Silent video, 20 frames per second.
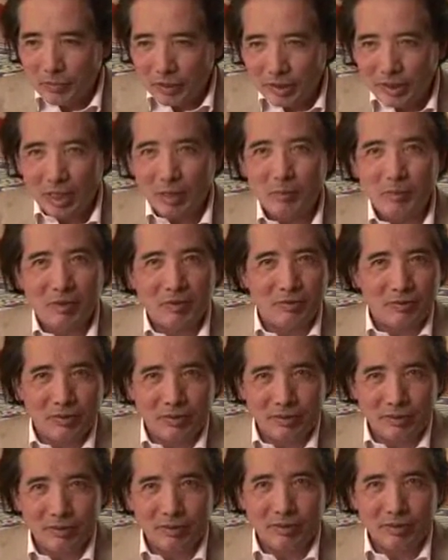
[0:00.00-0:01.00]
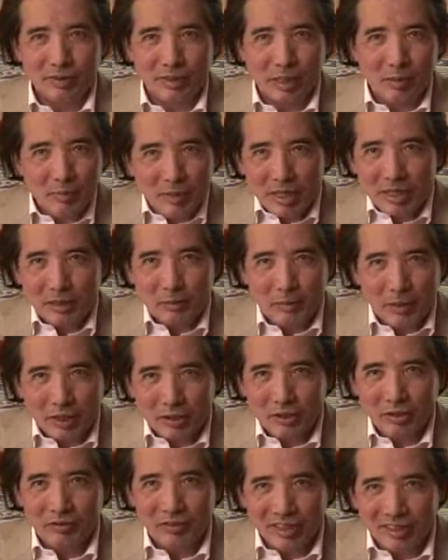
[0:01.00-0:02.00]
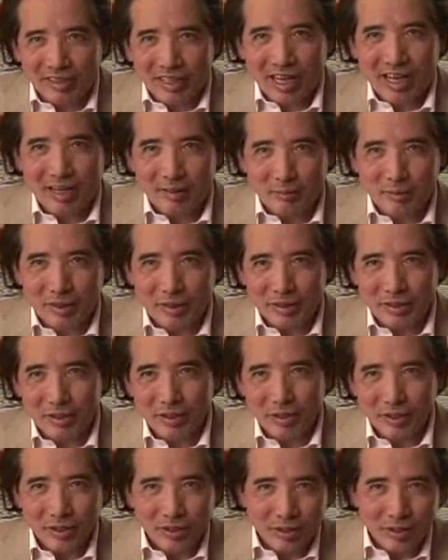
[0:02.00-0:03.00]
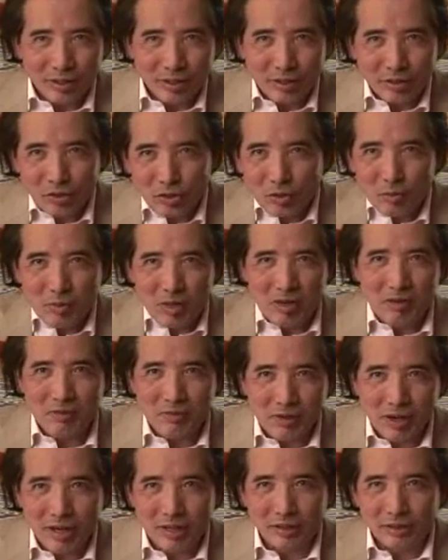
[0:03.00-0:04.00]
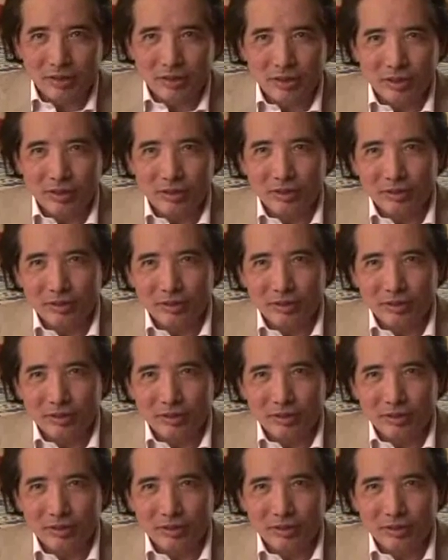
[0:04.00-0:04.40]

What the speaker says: some aspects of the Dharma you may find